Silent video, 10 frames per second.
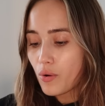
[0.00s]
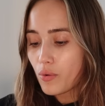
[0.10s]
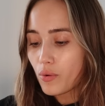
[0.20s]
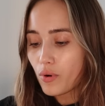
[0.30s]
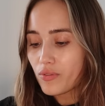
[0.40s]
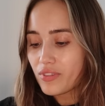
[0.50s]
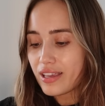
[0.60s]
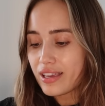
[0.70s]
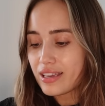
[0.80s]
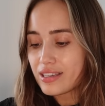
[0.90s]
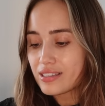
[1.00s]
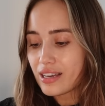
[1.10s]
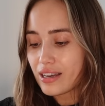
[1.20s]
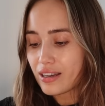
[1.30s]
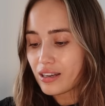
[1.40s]
all of these
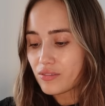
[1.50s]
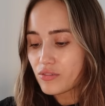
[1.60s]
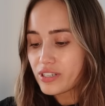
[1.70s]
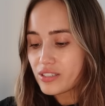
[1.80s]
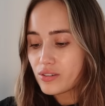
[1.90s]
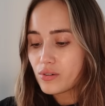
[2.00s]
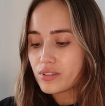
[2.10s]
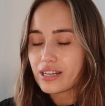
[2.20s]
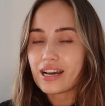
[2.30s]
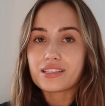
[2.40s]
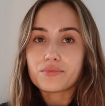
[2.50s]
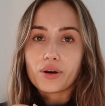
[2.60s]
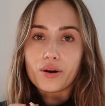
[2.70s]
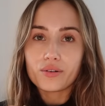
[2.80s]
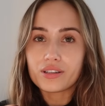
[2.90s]
kind of crystals, and it has a
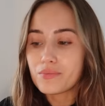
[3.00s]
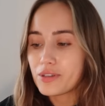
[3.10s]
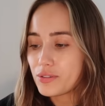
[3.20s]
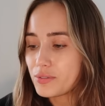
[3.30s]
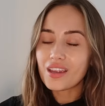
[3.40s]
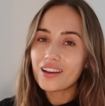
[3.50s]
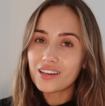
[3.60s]
pearl in the middle.